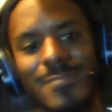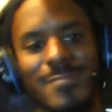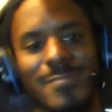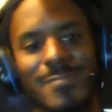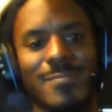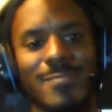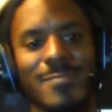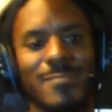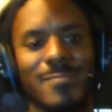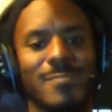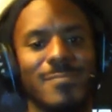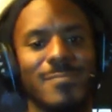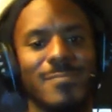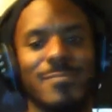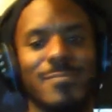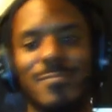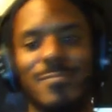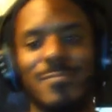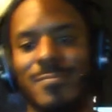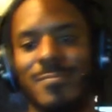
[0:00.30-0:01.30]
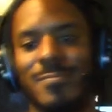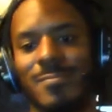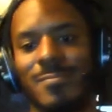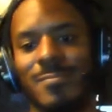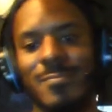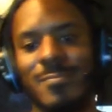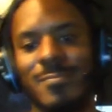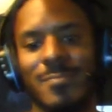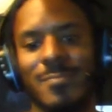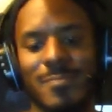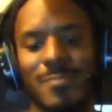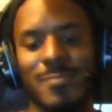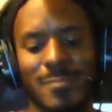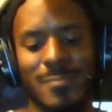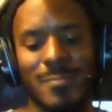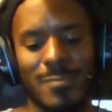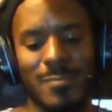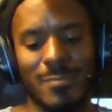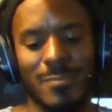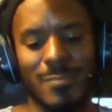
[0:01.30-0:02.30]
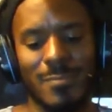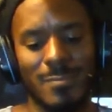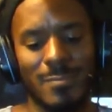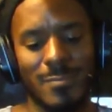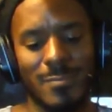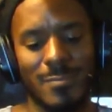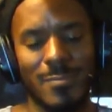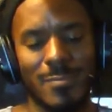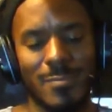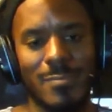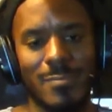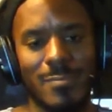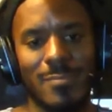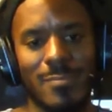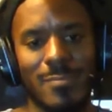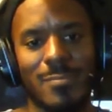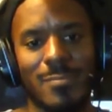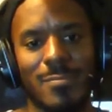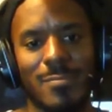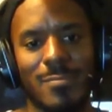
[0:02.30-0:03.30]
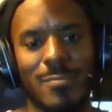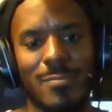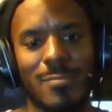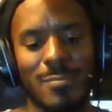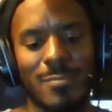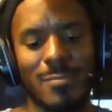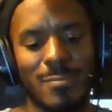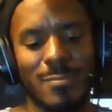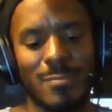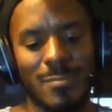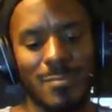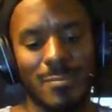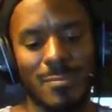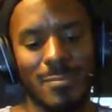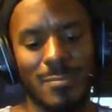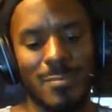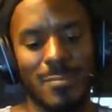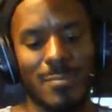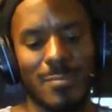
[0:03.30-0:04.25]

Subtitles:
[no speech]